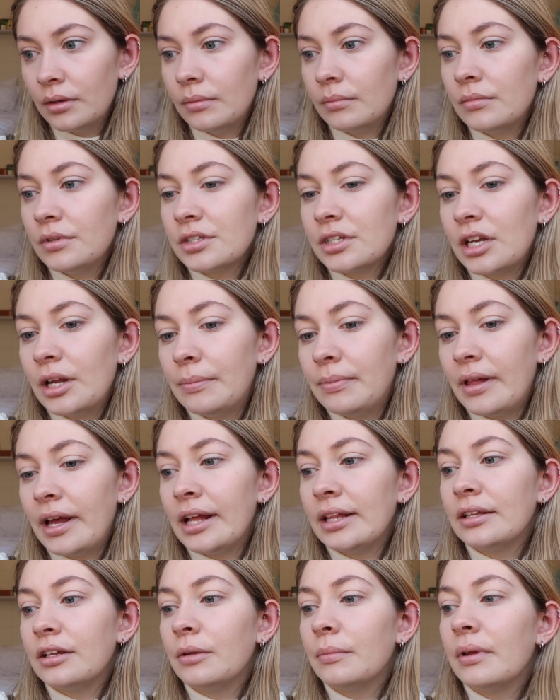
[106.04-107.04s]
I'm just going to
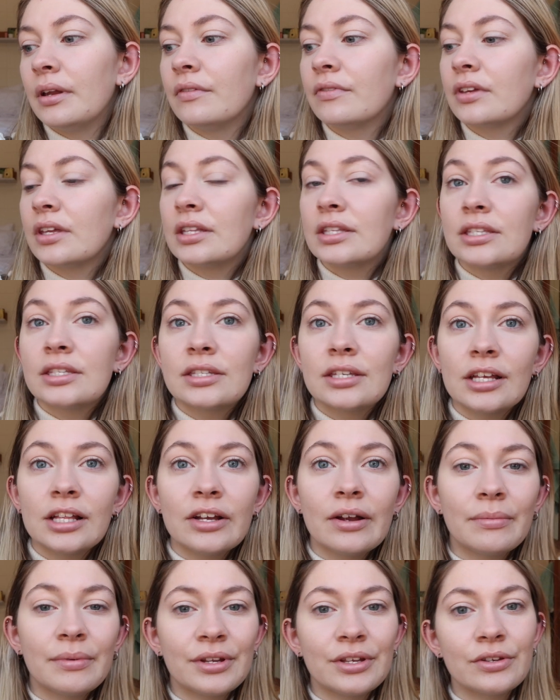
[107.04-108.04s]
apply a little bit of
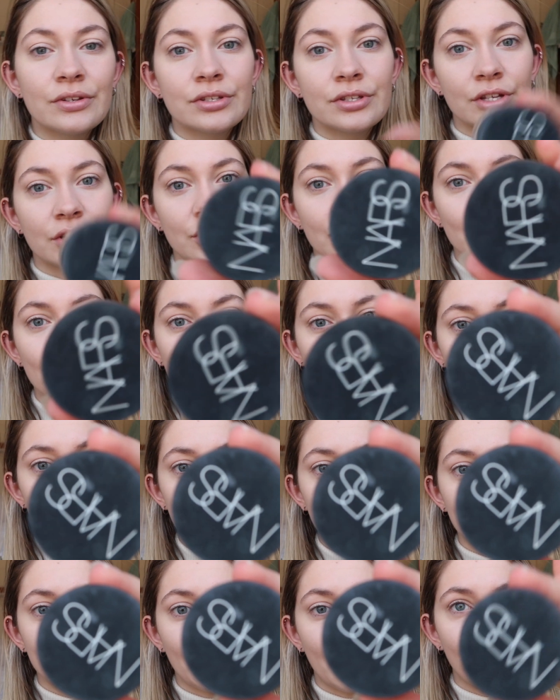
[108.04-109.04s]
concealer. I'm going to use the
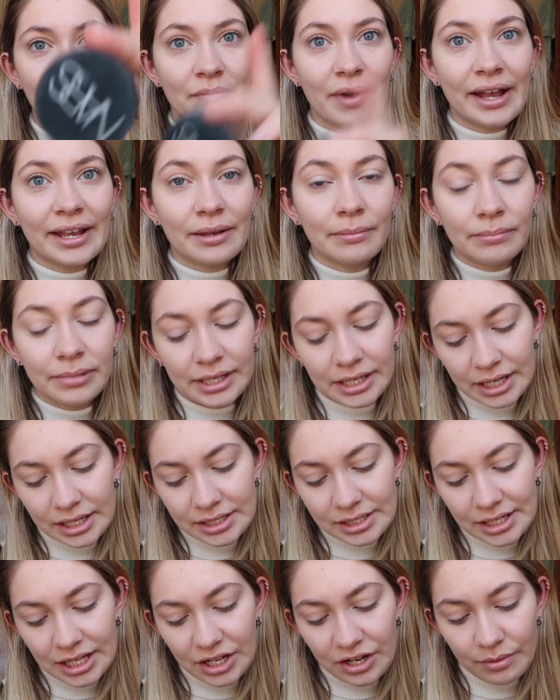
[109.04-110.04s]
NARS Soft Matte Complete
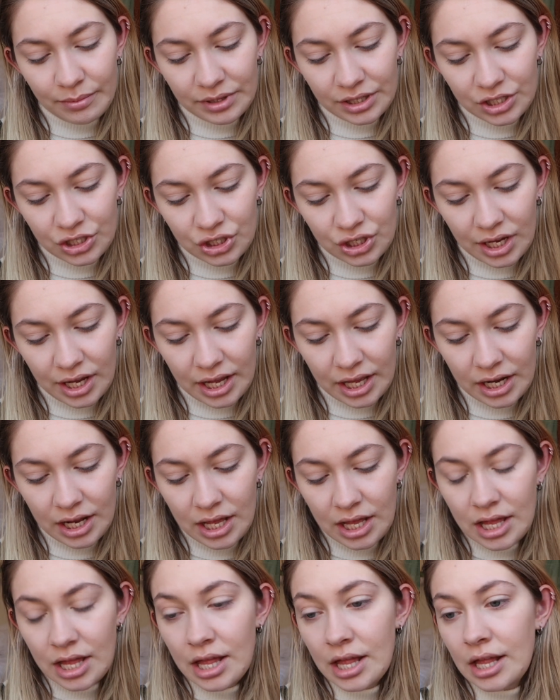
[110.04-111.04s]
Concealer. I'm in the
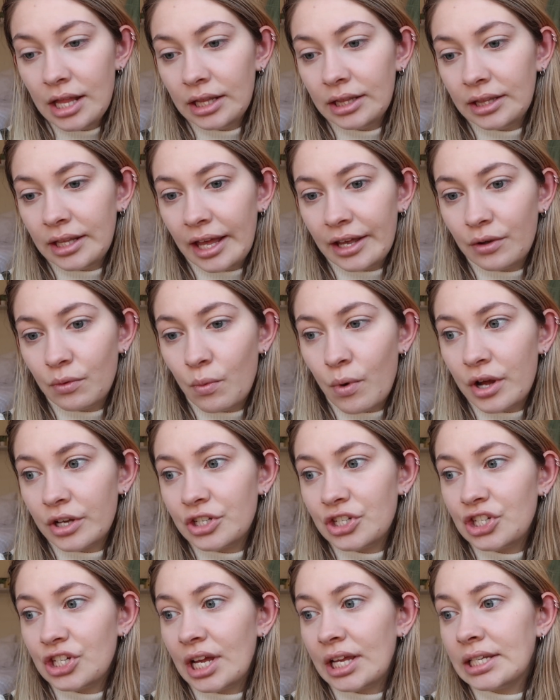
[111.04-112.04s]
shade Light
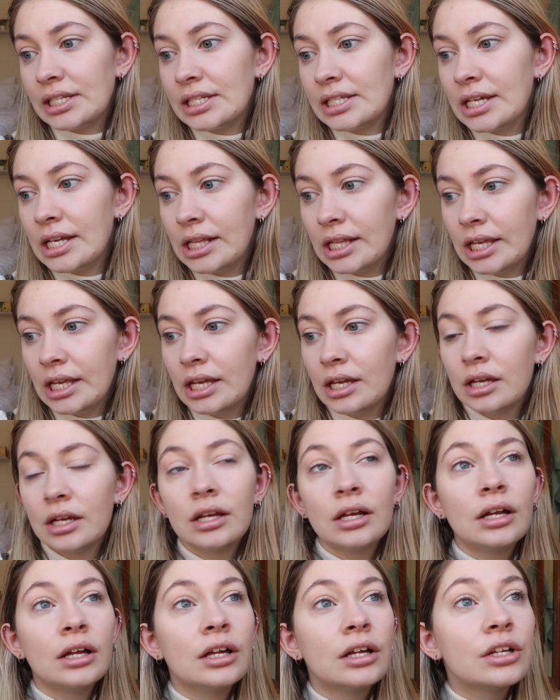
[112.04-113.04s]
1 Chantilly.
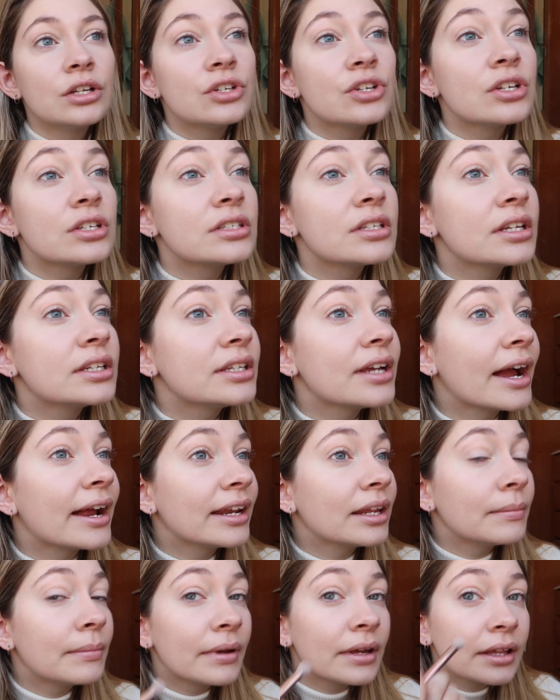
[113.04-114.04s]
Just a
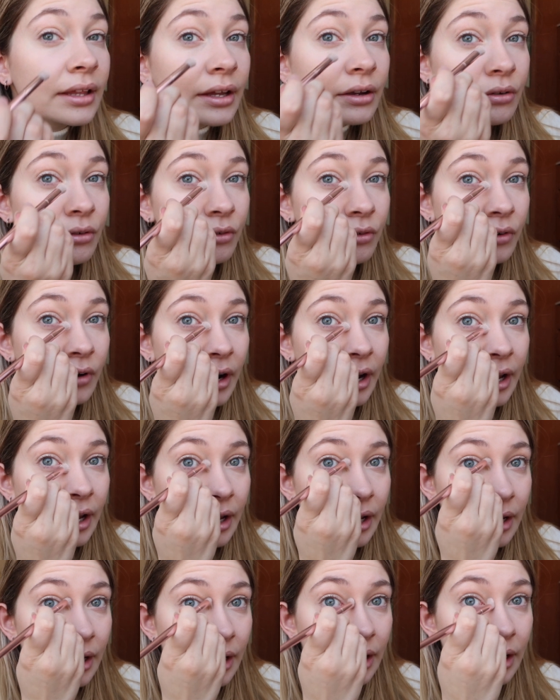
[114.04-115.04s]
tiny bit like
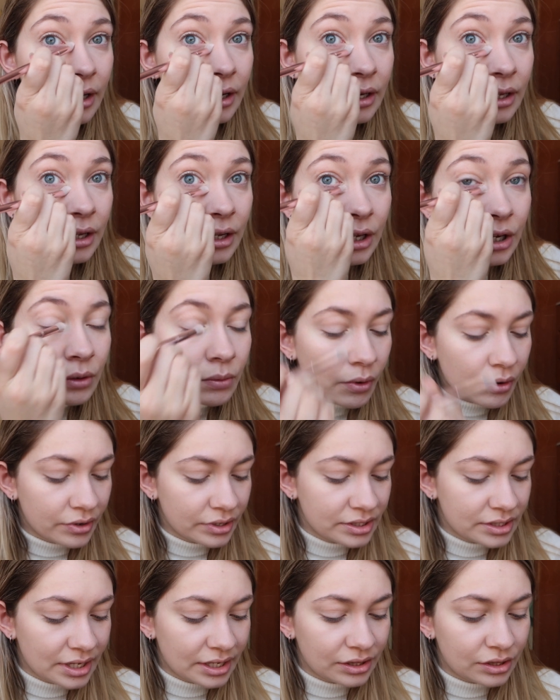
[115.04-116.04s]
right in here where
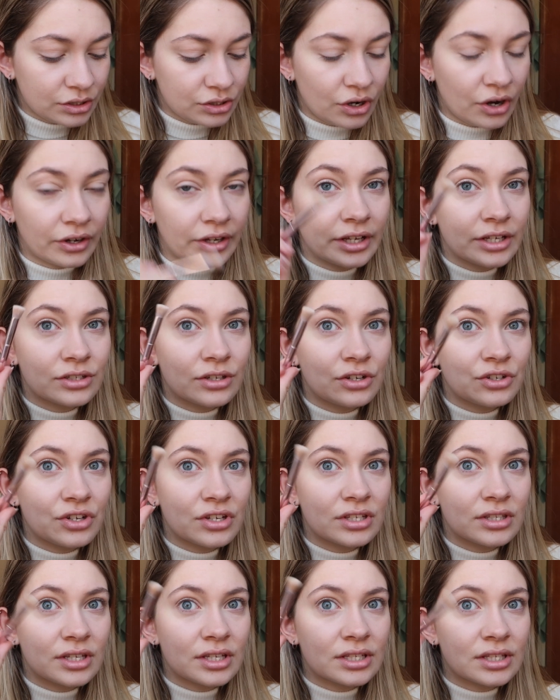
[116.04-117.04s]
it's like the darkest on
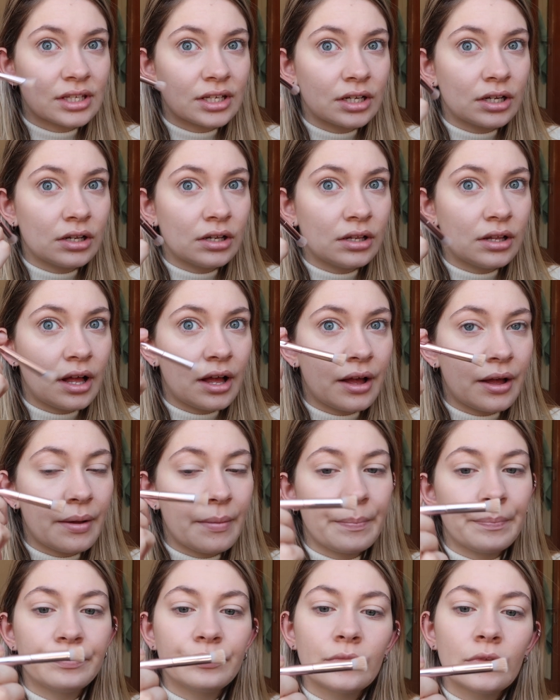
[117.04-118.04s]
just this little,
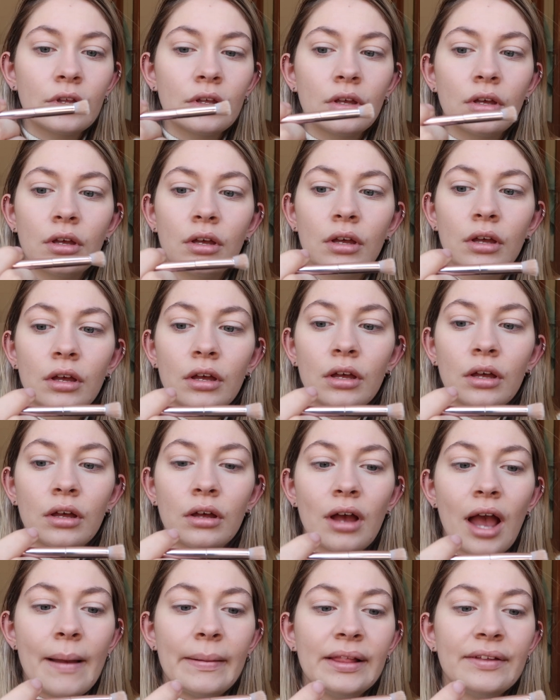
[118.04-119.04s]

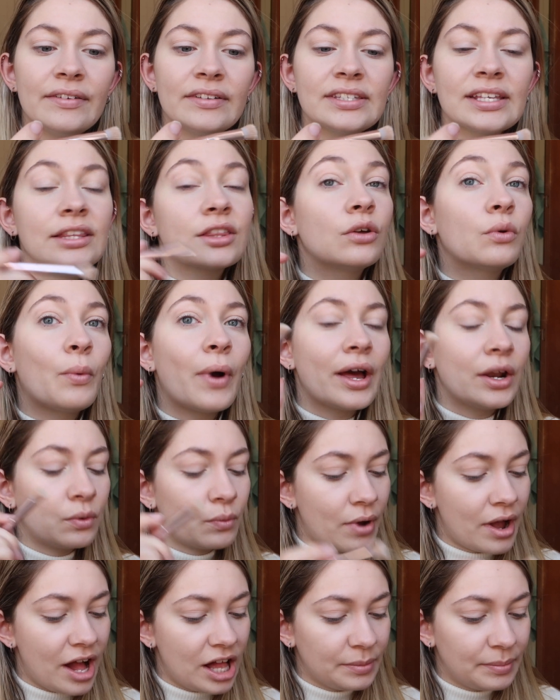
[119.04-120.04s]
I believe it's like the Wet
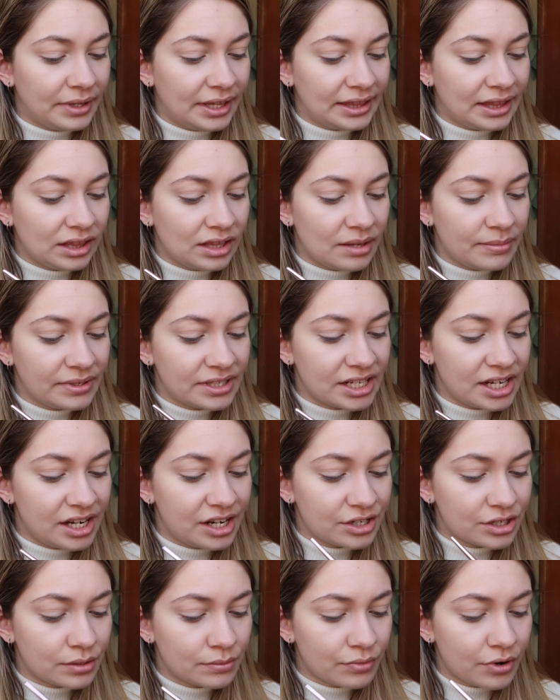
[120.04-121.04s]
n Wild but like limited
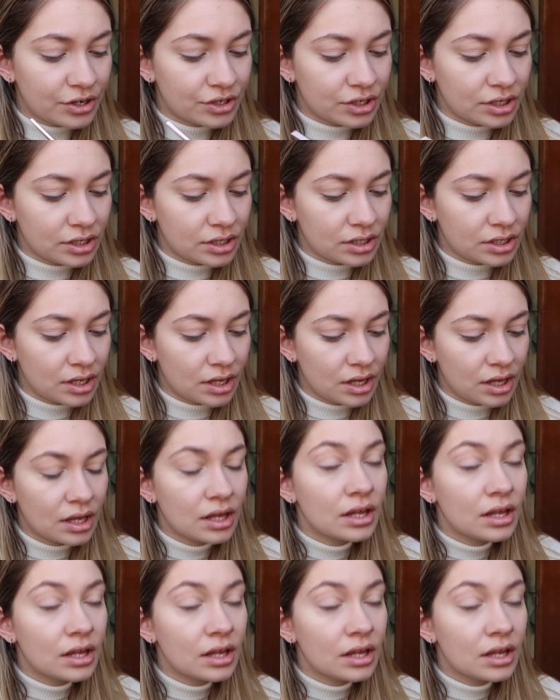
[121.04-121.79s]
edition brushes.